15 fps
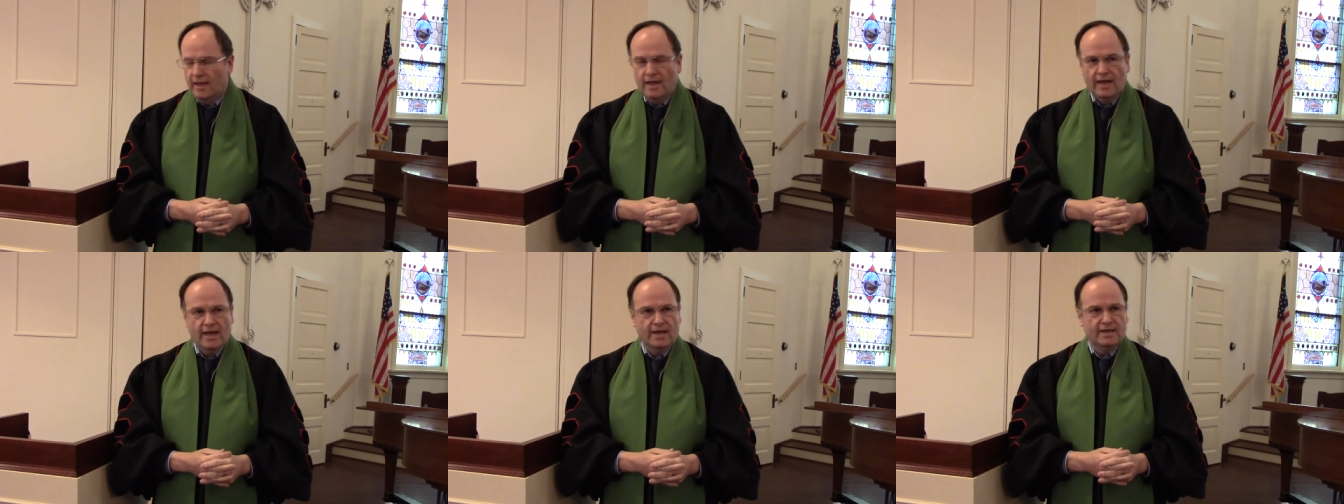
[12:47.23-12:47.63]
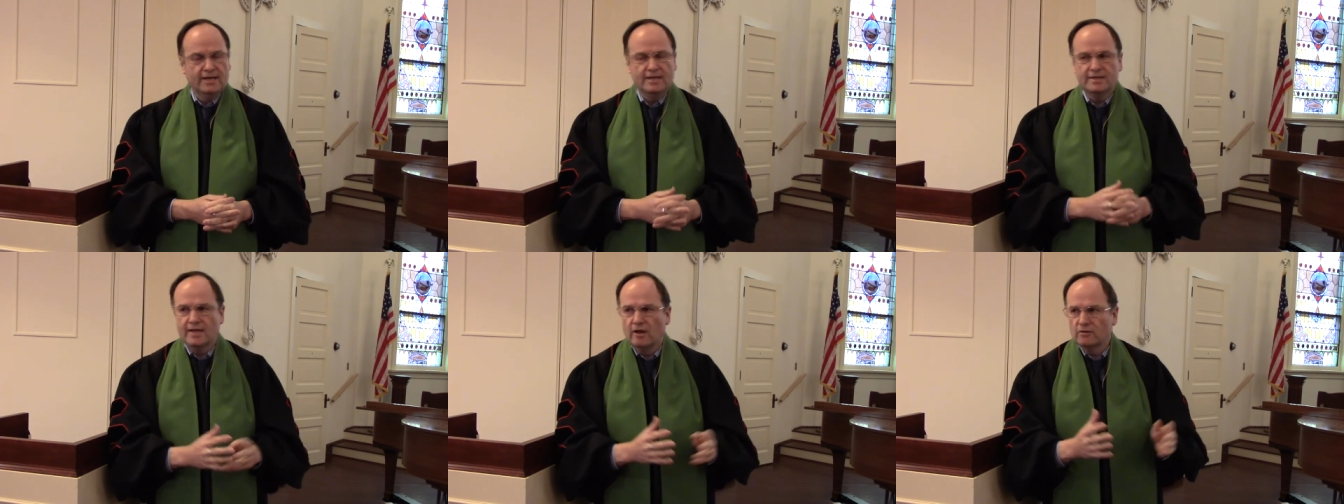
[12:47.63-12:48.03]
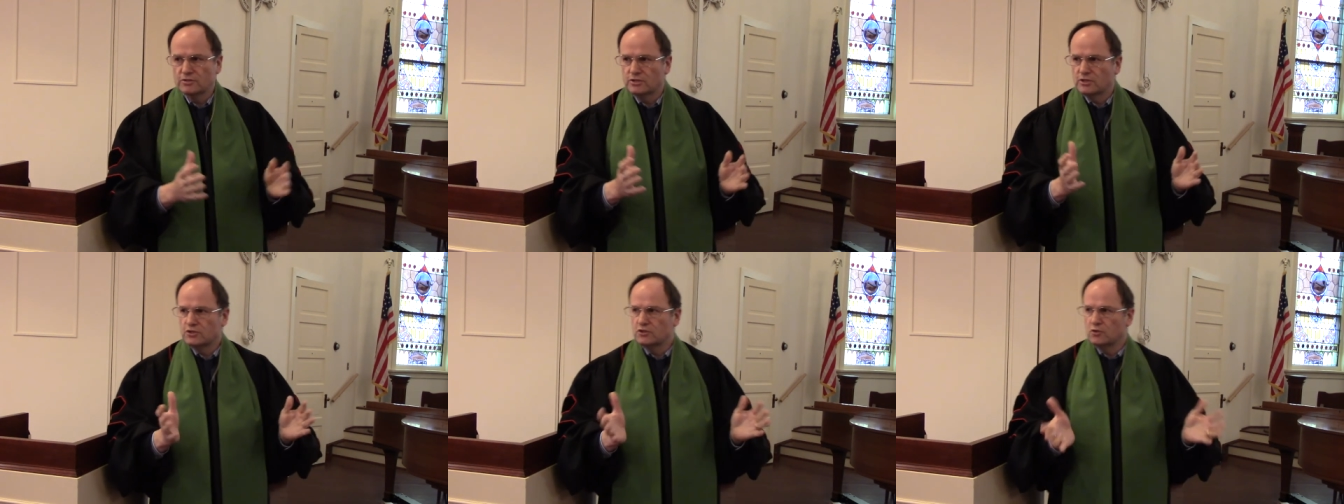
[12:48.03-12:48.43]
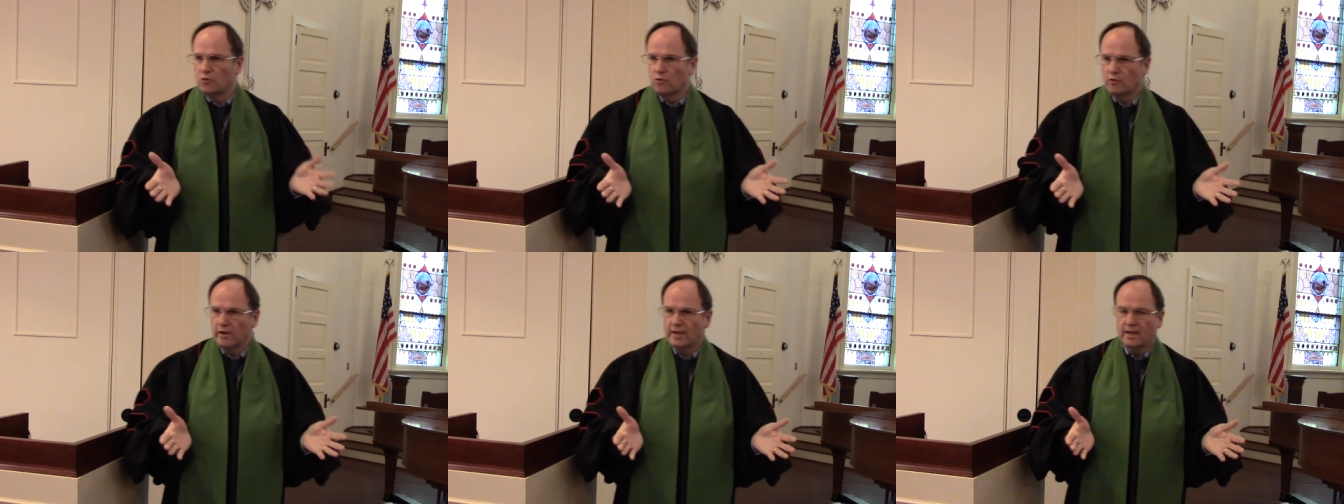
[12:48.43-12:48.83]
And he tells this
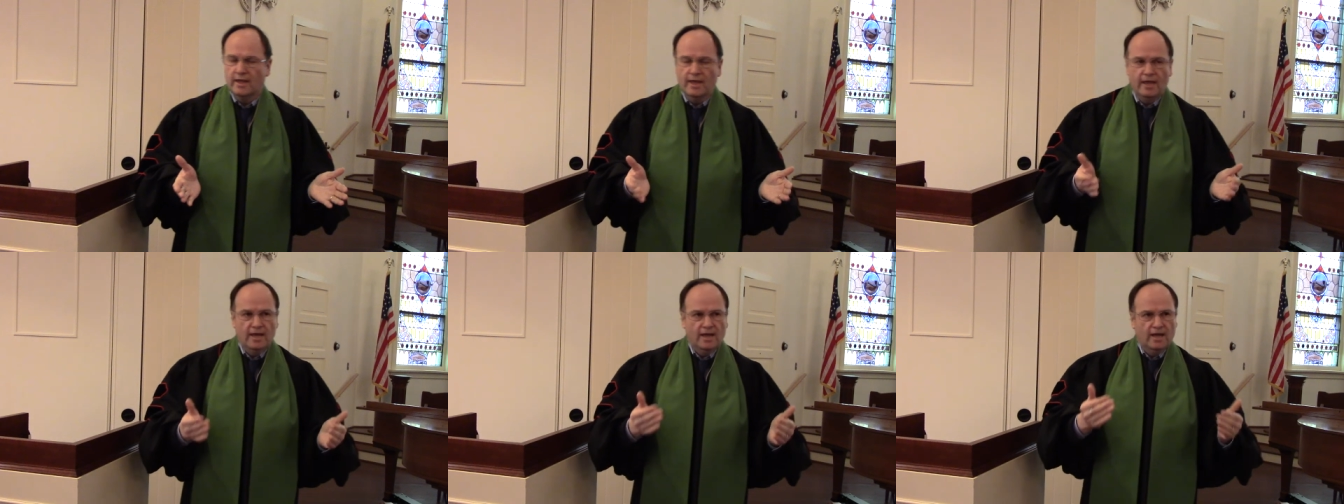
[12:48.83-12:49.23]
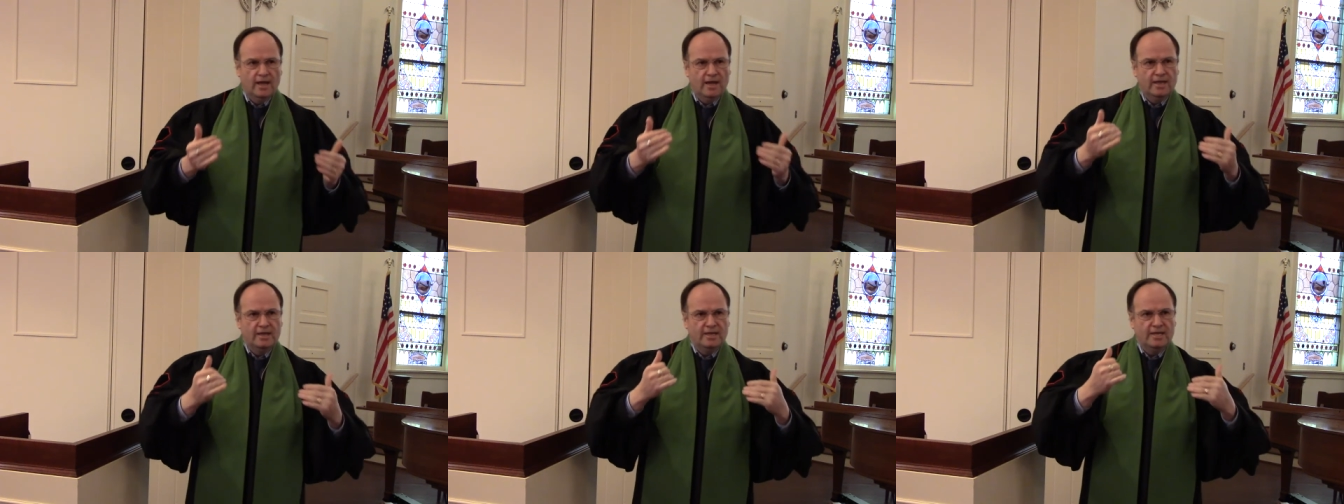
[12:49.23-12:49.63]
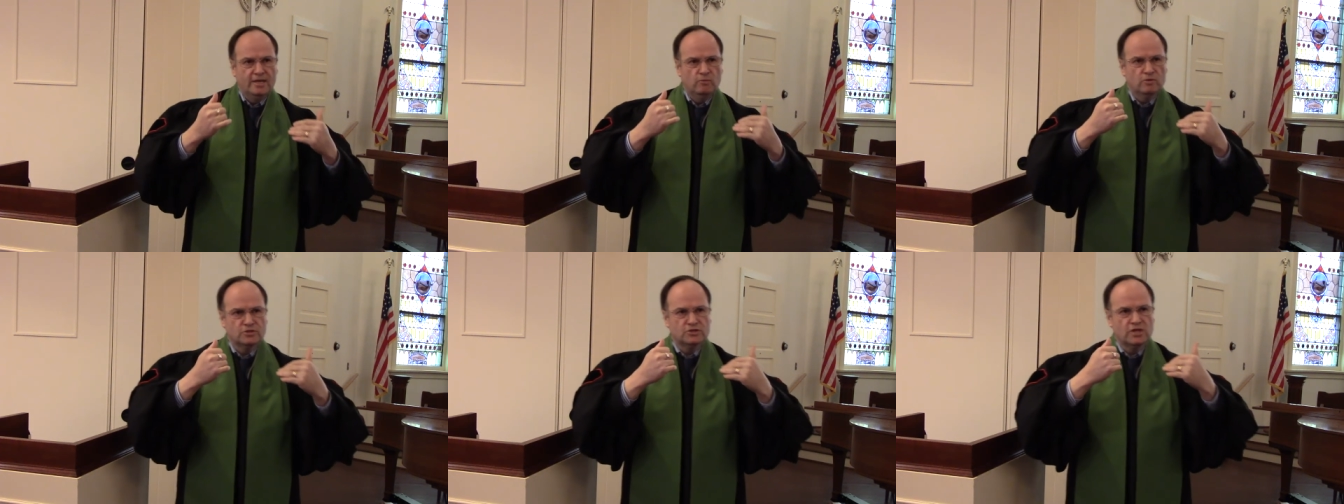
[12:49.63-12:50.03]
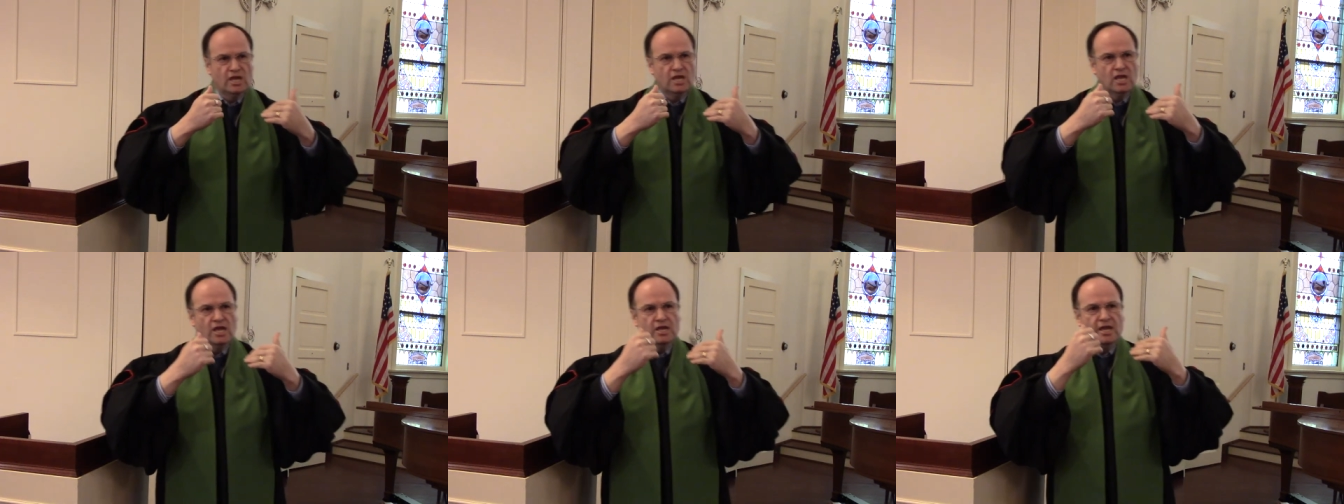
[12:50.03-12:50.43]
story. Uh, he was
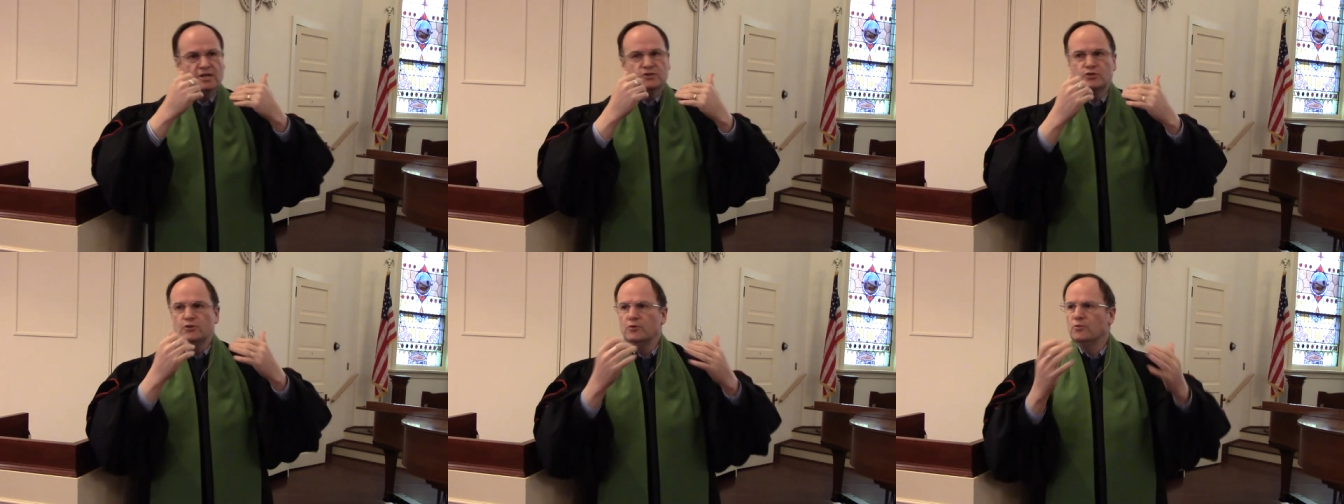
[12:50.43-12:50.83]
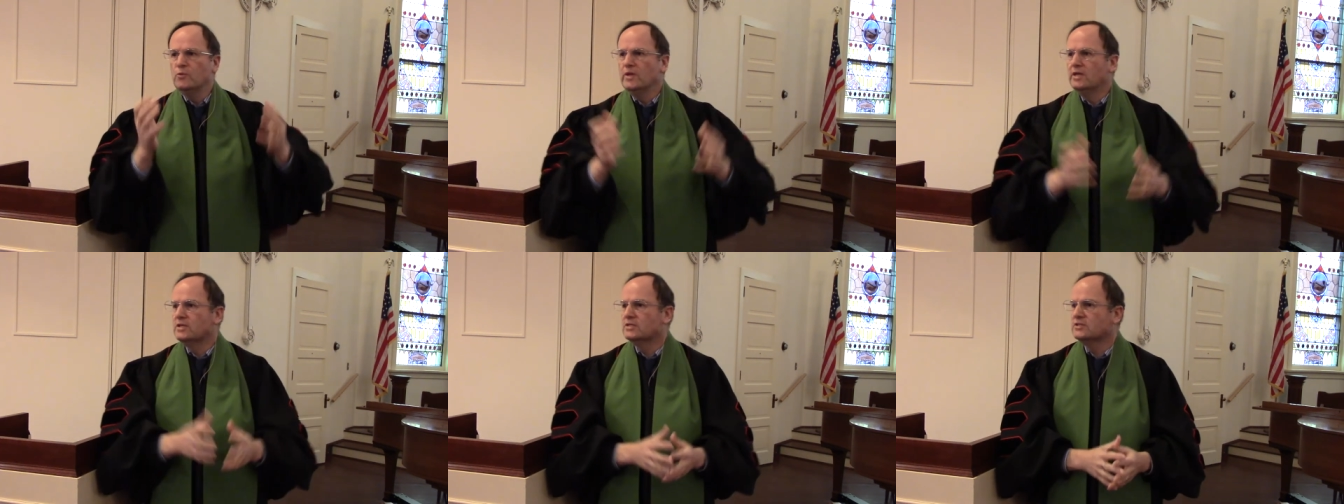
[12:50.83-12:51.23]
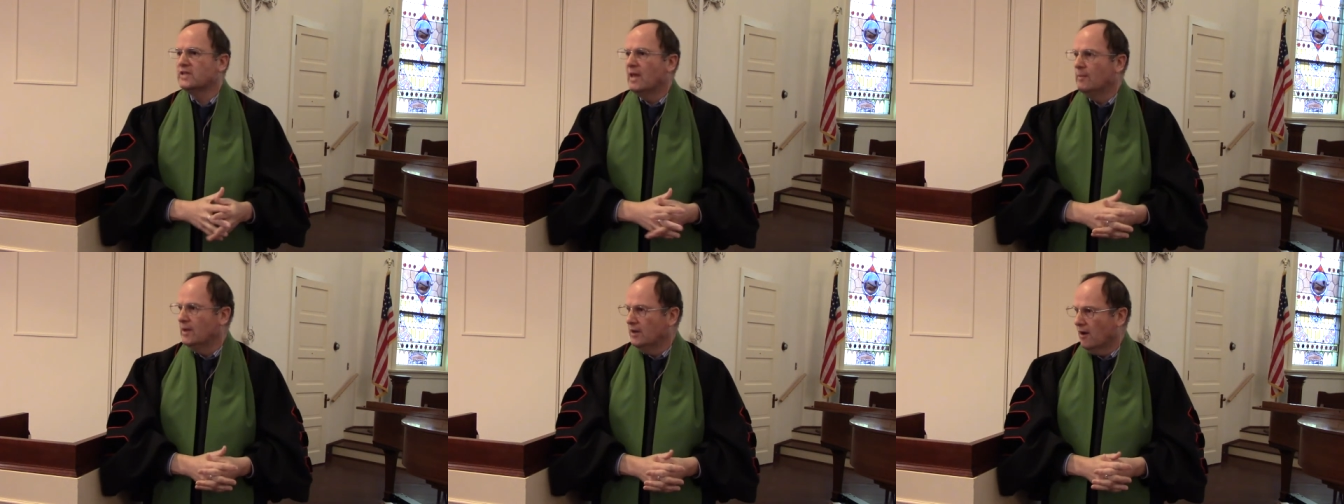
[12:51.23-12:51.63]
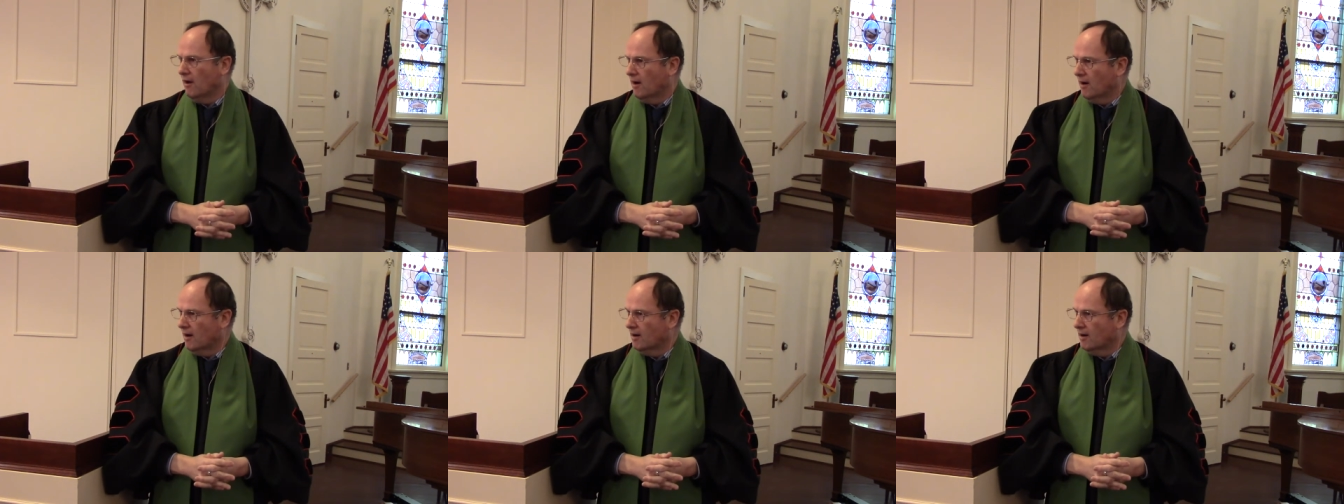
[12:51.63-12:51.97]
taking a two-week seminar,